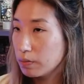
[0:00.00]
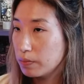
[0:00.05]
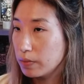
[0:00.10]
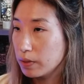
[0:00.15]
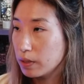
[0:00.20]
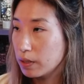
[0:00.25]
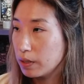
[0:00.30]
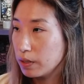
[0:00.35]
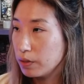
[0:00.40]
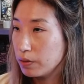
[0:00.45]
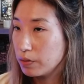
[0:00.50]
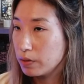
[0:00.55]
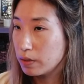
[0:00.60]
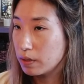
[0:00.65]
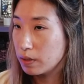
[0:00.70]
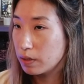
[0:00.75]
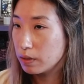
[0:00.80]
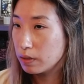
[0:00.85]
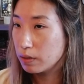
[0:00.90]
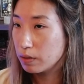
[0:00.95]
I'm gonna use
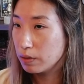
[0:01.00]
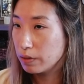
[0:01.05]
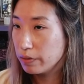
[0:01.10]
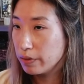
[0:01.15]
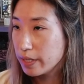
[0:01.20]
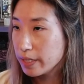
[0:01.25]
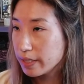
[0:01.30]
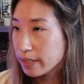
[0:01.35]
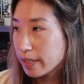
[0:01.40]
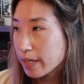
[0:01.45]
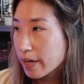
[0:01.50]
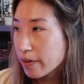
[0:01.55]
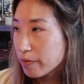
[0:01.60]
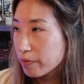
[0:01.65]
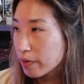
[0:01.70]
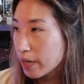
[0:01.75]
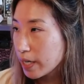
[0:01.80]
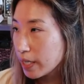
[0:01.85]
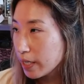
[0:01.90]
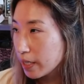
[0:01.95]
this. So let's get
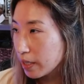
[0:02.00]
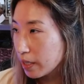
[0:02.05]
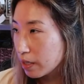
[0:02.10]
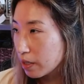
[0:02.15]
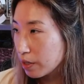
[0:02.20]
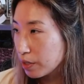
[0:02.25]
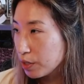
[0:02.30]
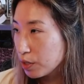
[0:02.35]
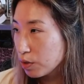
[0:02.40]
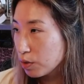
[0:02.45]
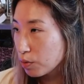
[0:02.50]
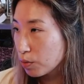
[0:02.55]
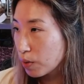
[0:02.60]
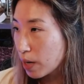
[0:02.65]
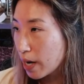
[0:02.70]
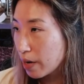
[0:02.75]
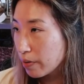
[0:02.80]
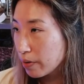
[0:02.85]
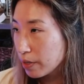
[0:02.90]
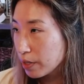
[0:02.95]
ready. Are you,
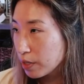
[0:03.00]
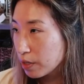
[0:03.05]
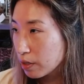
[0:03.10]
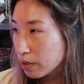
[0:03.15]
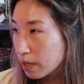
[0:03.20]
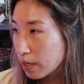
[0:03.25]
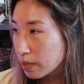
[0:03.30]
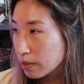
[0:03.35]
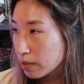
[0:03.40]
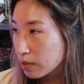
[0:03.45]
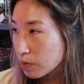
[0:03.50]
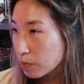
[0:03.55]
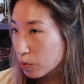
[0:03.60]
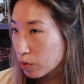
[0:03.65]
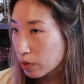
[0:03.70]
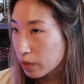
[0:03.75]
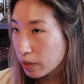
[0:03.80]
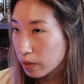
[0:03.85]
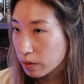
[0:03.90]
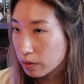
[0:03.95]
how are your guys'
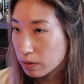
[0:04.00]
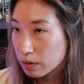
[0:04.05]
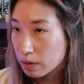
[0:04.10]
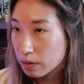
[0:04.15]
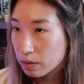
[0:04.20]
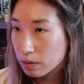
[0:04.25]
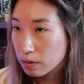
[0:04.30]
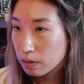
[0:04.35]
mornings?